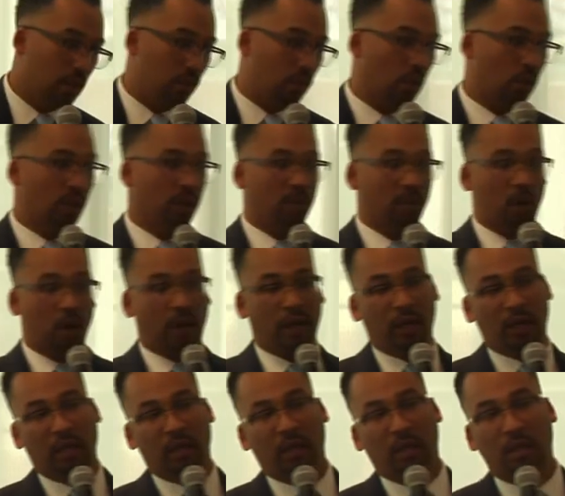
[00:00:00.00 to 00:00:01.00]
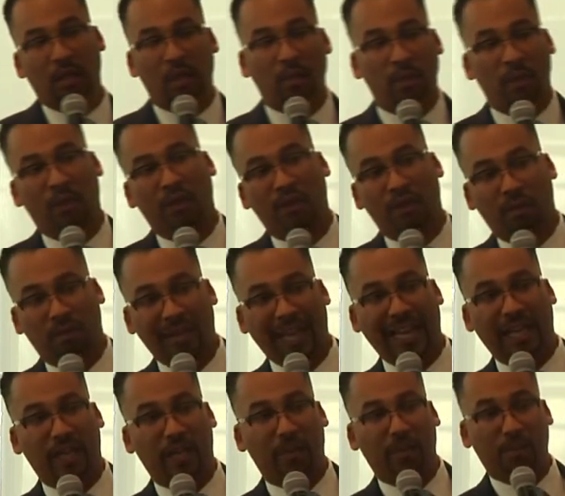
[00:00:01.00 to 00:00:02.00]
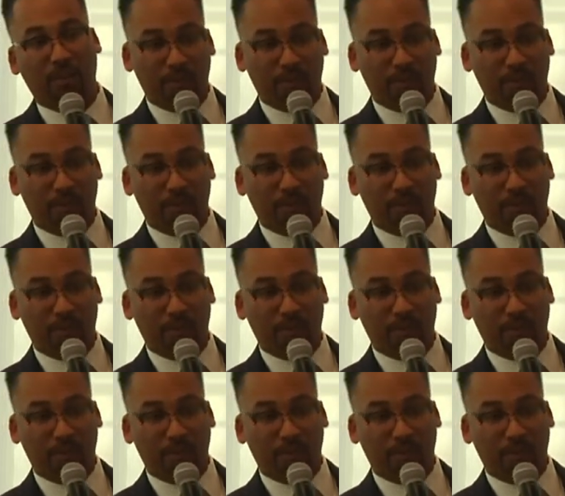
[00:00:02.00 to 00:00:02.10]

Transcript: Roland Martin, a number of other